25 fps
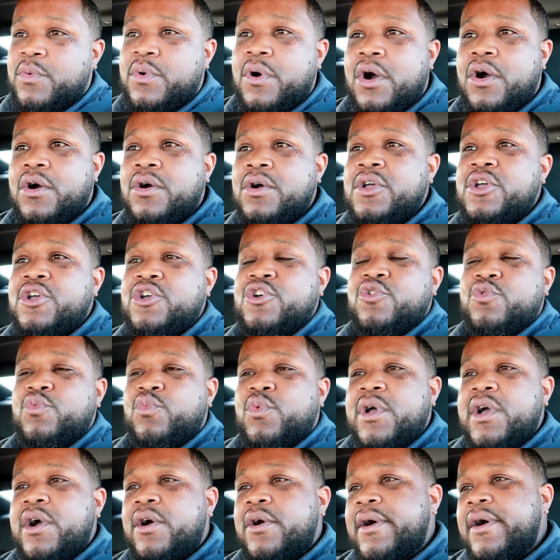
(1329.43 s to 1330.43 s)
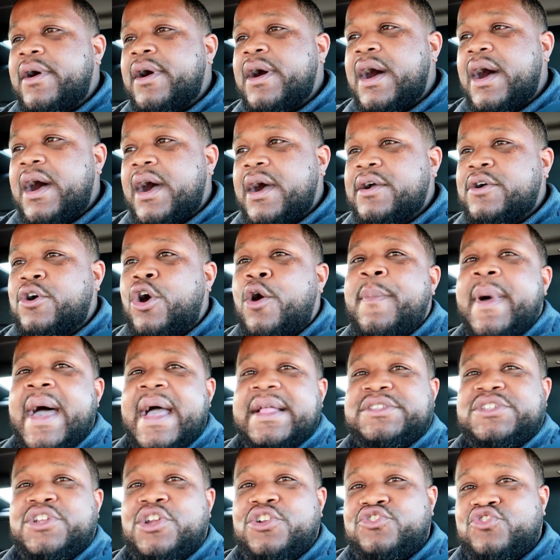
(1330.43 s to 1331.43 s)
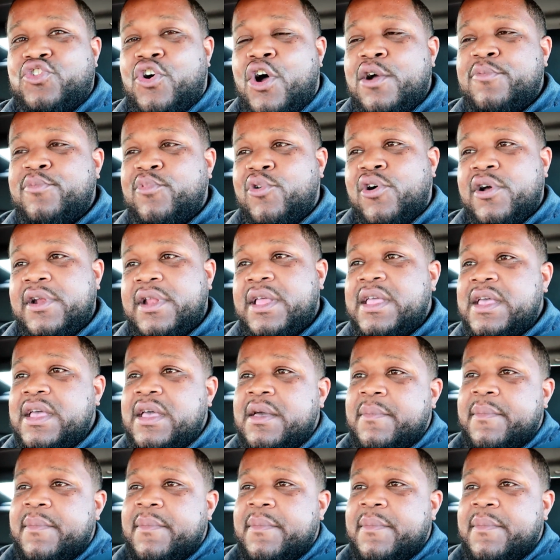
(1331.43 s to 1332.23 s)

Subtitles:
we'll go back to the drawing board.